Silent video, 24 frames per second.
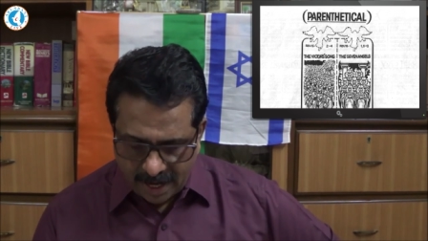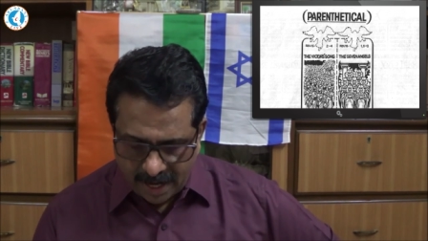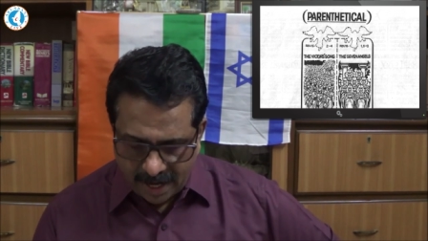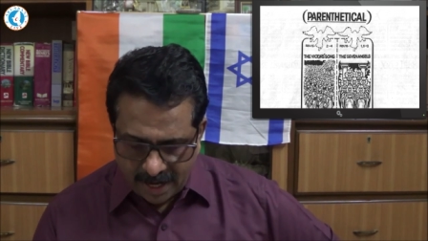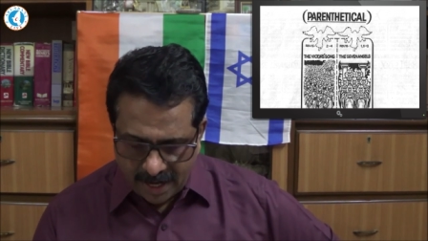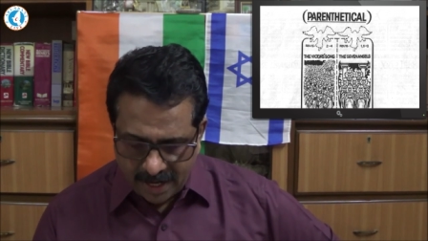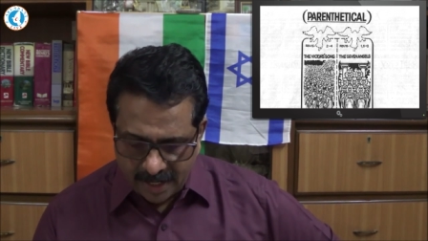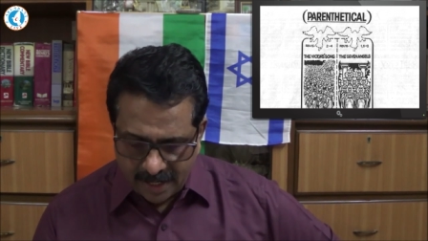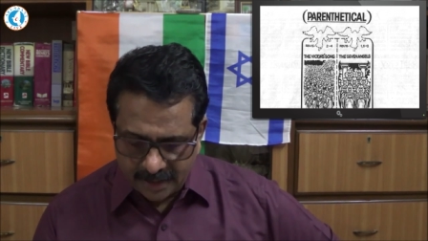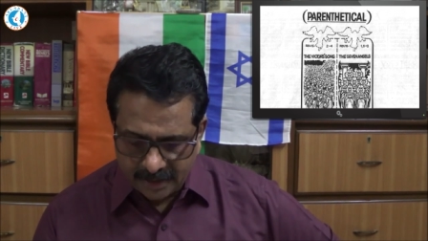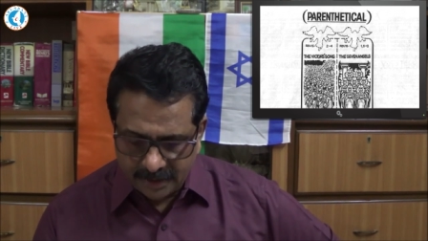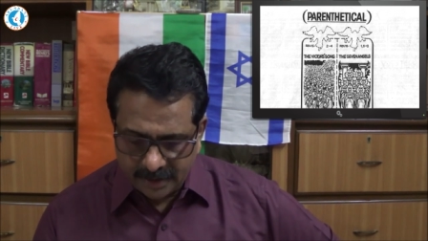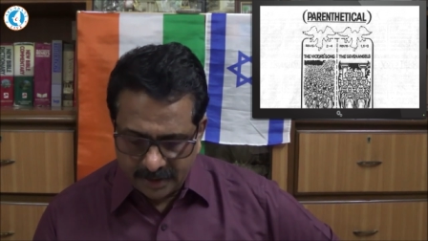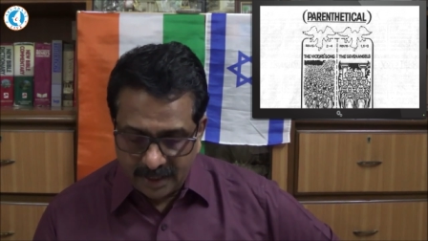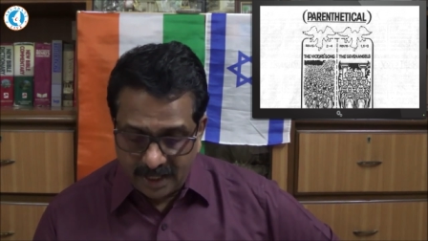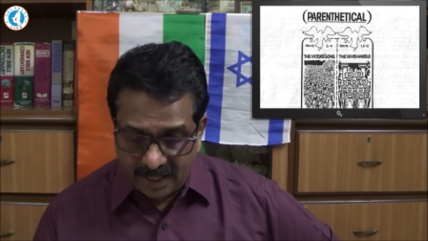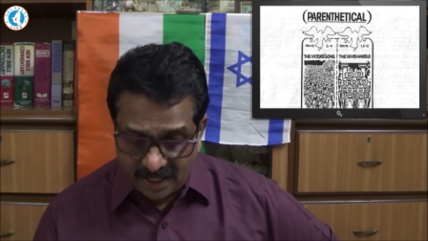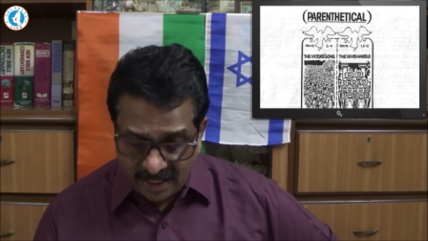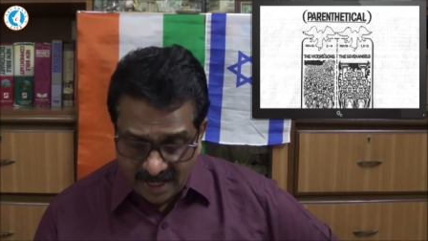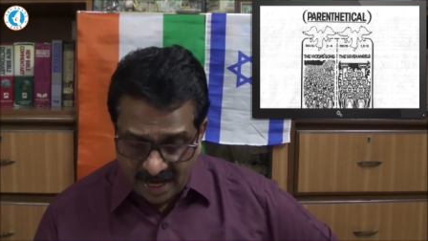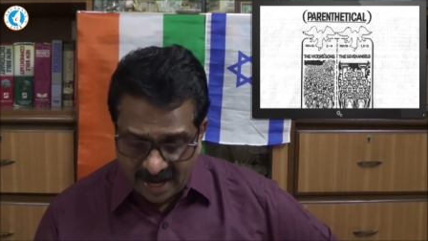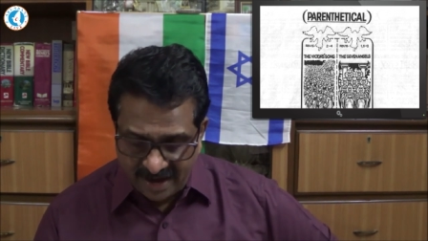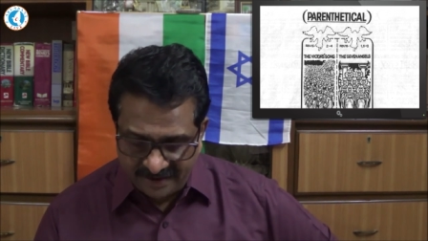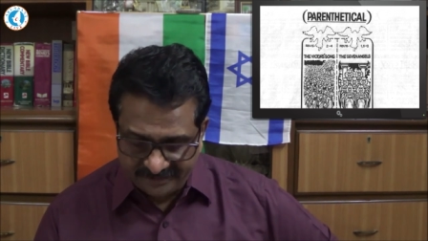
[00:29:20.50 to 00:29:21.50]
and
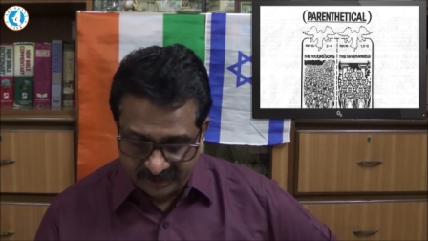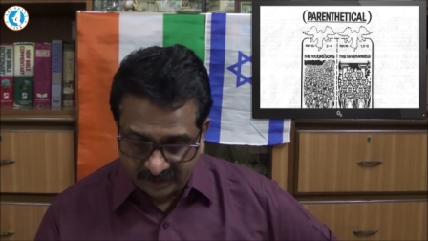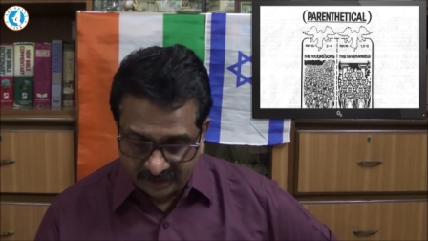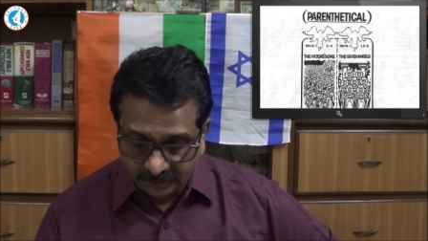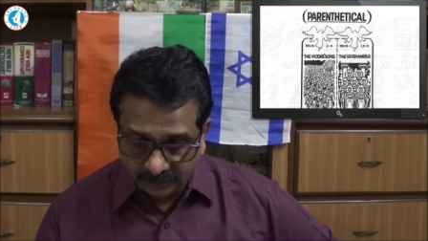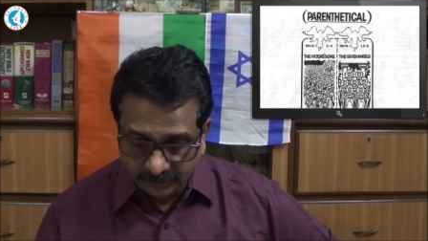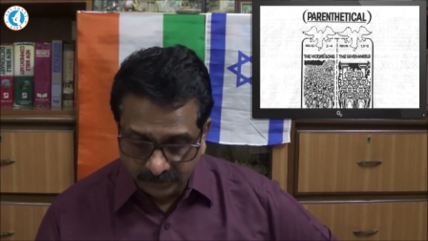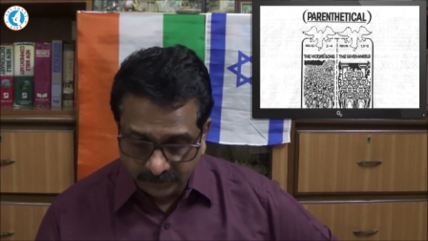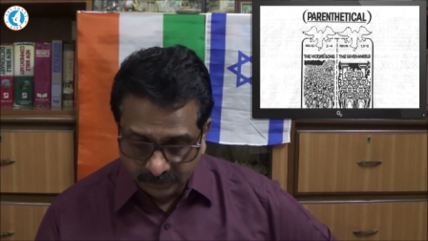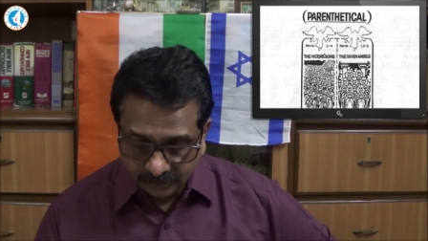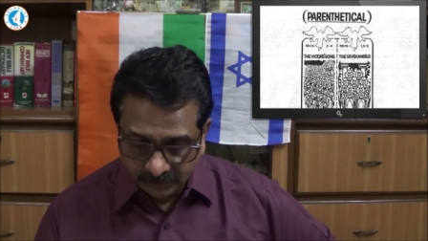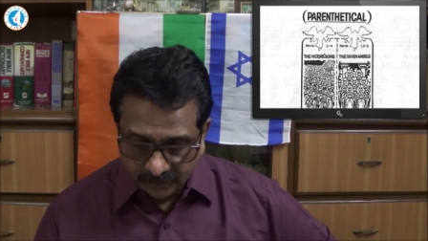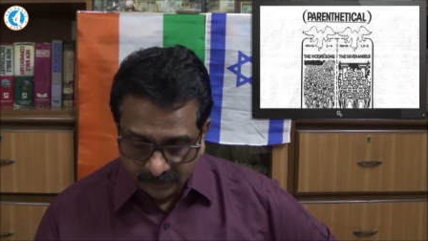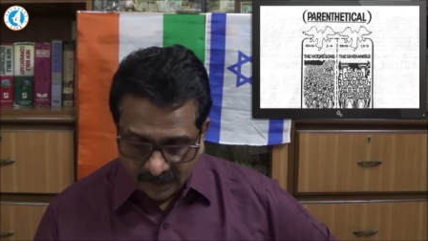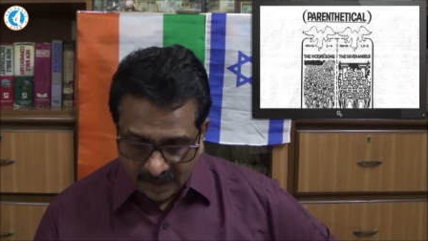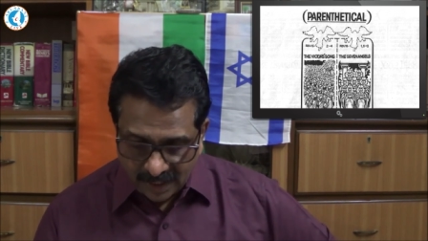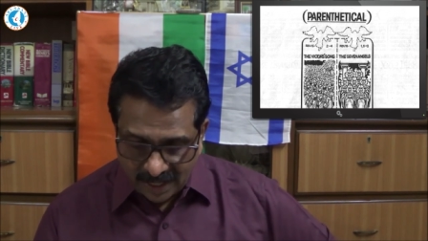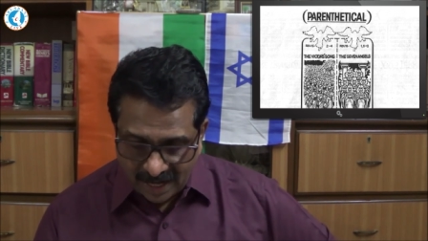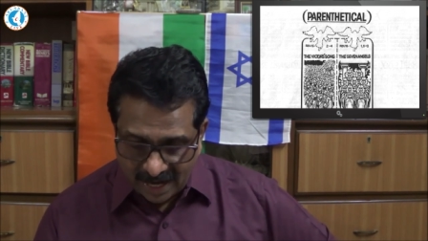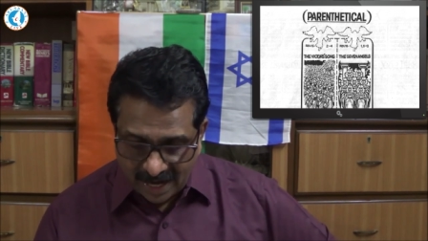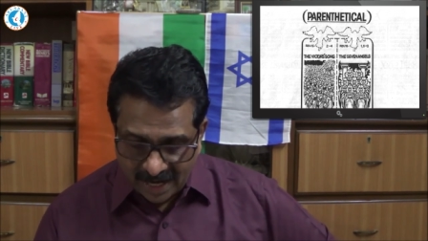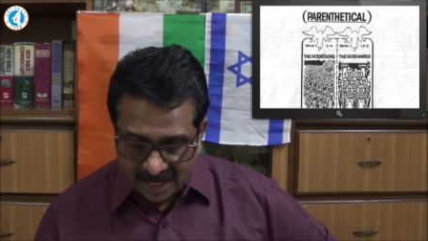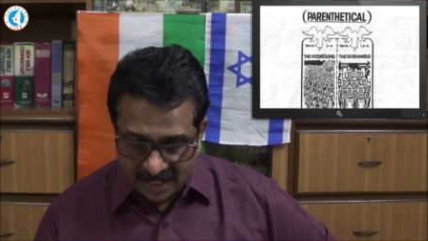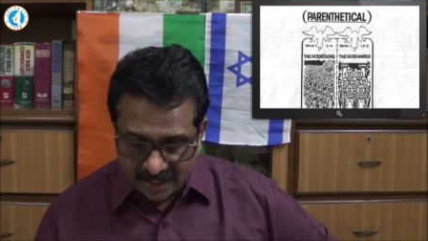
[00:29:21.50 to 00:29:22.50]
in heaven
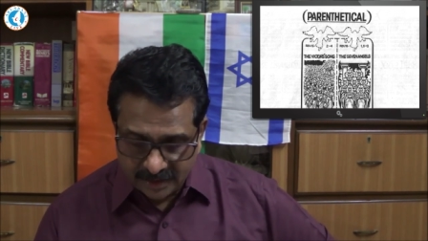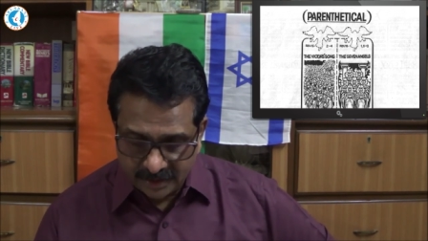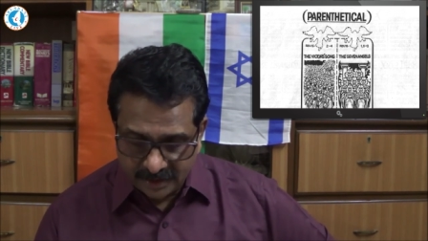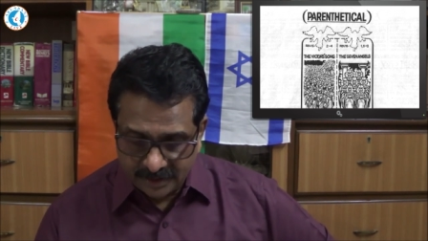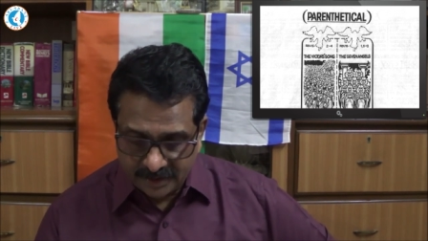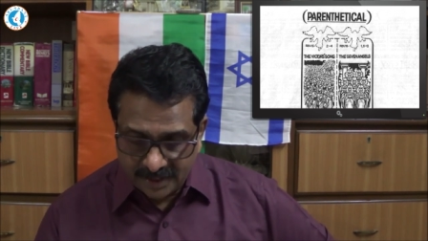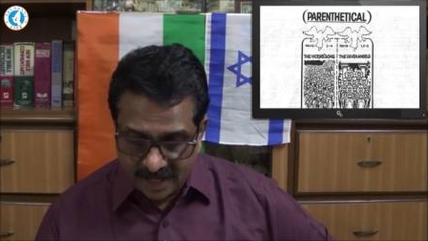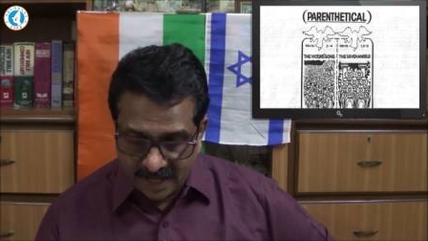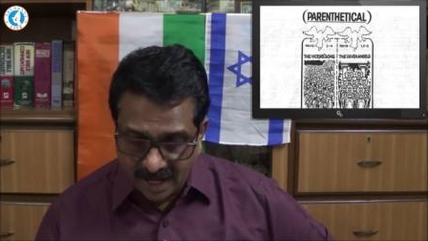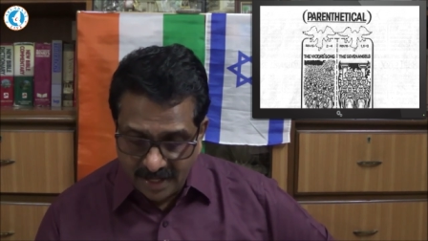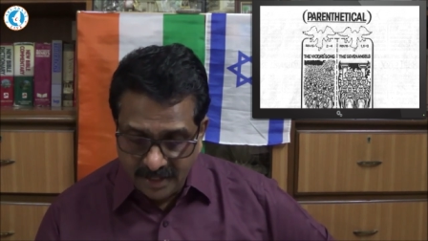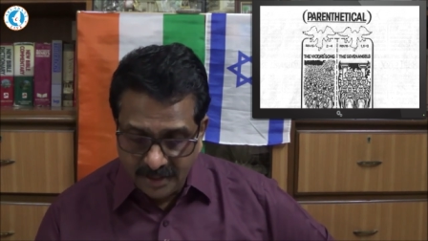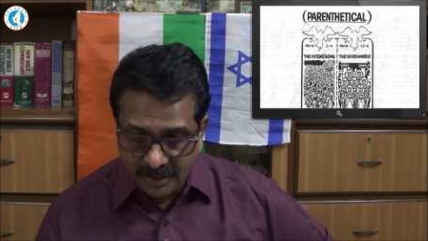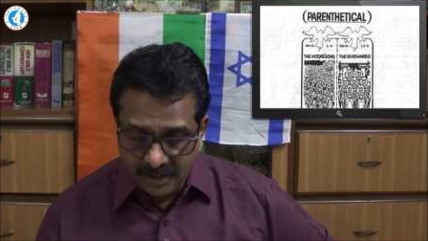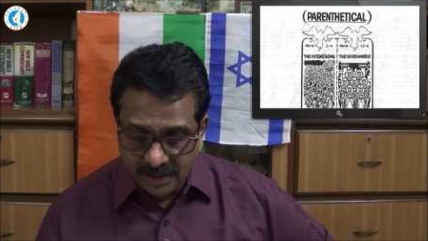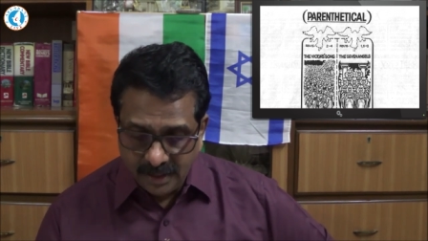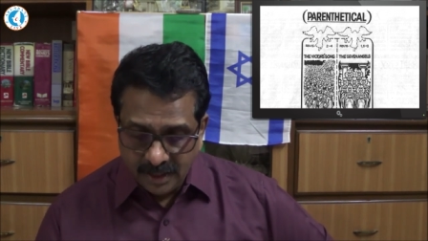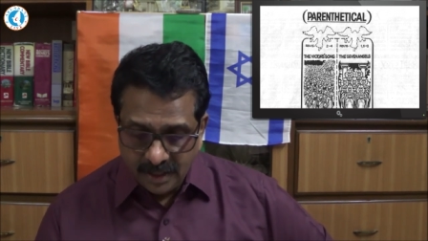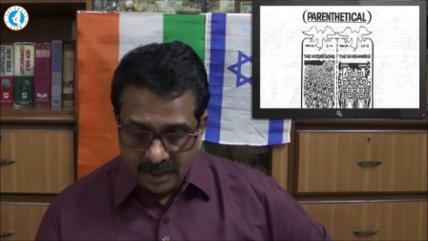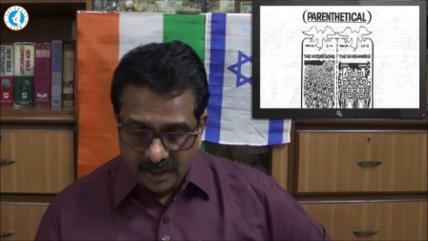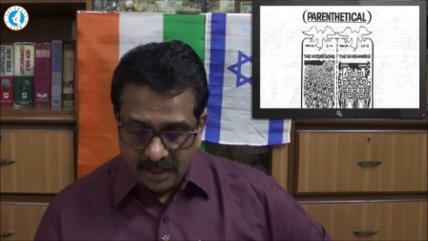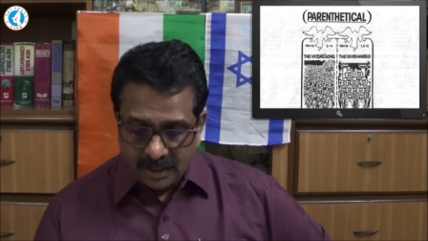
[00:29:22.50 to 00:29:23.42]
and then